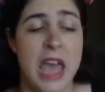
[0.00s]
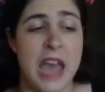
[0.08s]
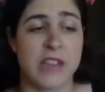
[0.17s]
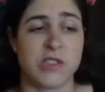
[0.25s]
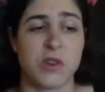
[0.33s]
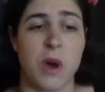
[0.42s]

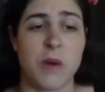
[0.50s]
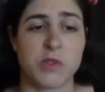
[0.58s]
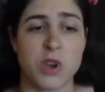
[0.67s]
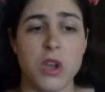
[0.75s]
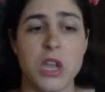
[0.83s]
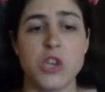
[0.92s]
And so I was
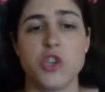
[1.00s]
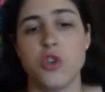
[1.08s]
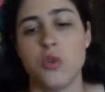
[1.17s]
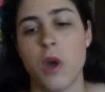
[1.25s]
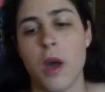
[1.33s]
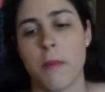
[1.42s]
talking
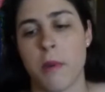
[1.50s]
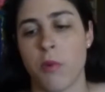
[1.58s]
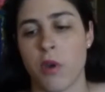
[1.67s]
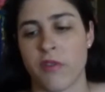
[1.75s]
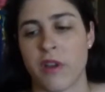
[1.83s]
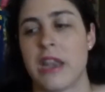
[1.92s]
to my
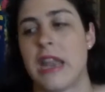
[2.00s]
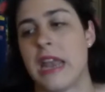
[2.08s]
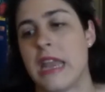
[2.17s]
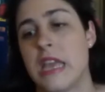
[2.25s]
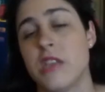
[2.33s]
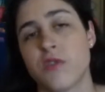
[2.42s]
boyfriend
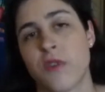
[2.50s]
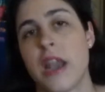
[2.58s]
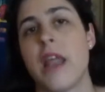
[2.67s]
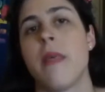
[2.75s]
and his friend,